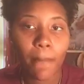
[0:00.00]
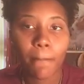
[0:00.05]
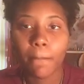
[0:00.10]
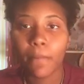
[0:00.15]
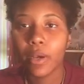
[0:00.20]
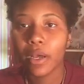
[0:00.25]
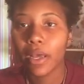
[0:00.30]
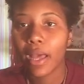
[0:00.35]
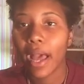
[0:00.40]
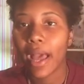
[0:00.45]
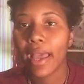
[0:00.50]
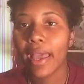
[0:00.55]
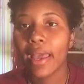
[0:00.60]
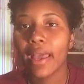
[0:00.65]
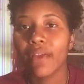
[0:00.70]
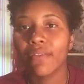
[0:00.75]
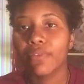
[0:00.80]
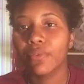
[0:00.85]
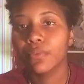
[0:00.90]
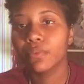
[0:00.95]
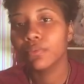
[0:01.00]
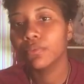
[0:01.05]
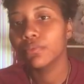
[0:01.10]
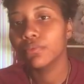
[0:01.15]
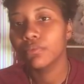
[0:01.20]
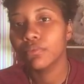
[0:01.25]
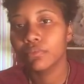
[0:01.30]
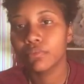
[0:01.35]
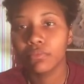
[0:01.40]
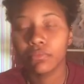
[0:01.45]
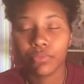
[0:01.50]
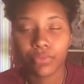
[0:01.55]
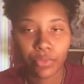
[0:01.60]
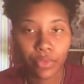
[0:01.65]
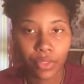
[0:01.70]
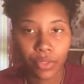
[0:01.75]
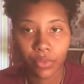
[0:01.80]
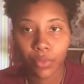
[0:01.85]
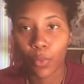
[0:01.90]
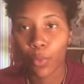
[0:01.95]
but I have
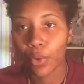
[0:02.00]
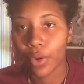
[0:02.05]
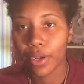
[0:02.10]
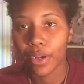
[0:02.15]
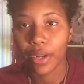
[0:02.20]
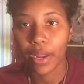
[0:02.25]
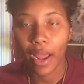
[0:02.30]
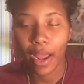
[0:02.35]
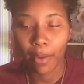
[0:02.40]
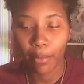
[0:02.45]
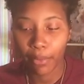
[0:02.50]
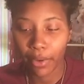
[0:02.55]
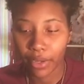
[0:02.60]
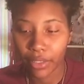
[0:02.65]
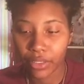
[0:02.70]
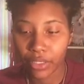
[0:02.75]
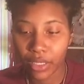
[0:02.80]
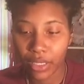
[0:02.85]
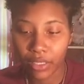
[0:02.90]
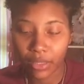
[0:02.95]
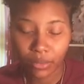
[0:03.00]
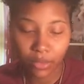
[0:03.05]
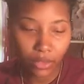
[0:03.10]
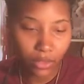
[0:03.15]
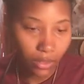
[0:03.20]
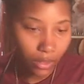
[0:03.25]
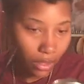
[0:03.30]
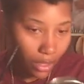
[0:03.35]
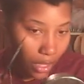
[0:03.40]
weird eyebrow shapes.